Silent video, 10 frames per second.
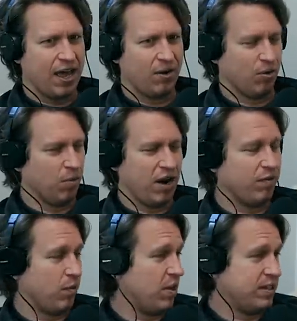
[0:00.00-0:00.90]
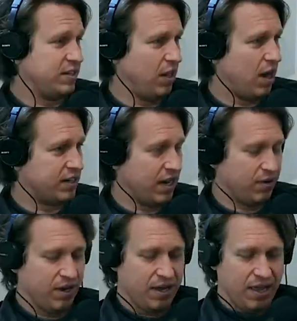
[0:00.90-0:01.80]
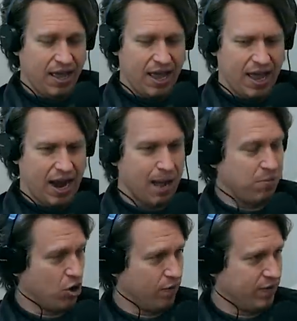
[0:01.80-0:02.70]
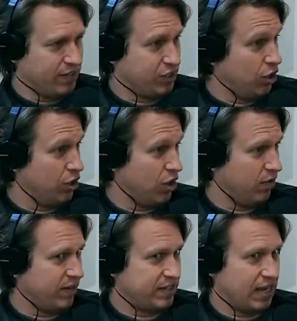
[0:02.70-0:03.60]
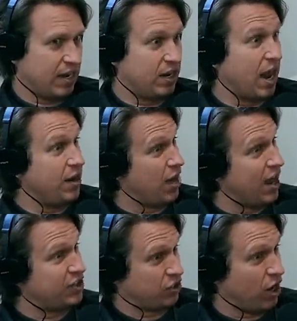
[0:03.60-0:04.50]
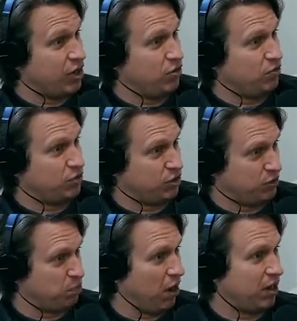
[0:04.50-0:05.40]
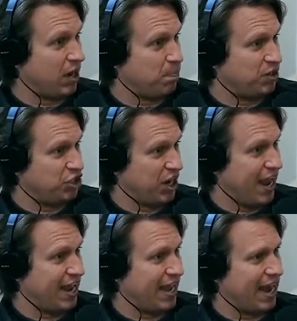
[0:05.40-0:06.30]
Or whatever it was, lockdown. Yeah. And I'm nervous. You're nervous, and I saw you spark up a J,